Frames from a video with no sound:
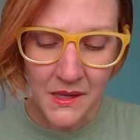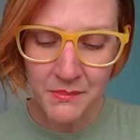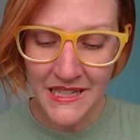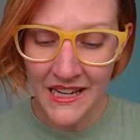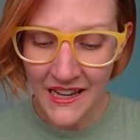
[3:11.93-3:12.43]

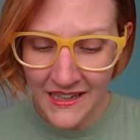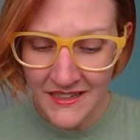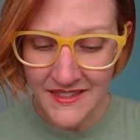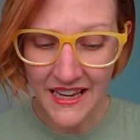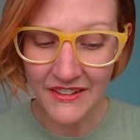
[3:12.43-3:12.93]

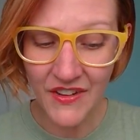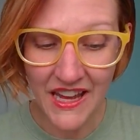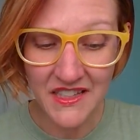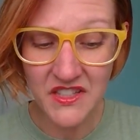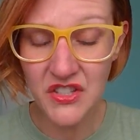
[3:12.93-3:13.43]
because I've
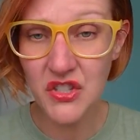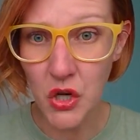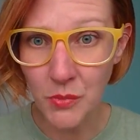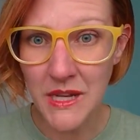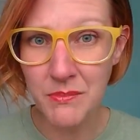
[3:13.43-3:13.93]
had
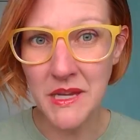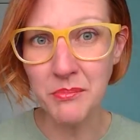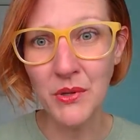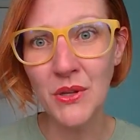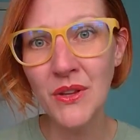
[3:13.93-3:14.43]
so many
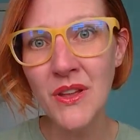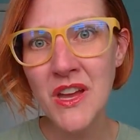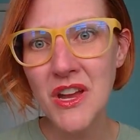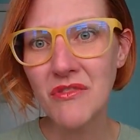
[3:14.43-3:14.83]
people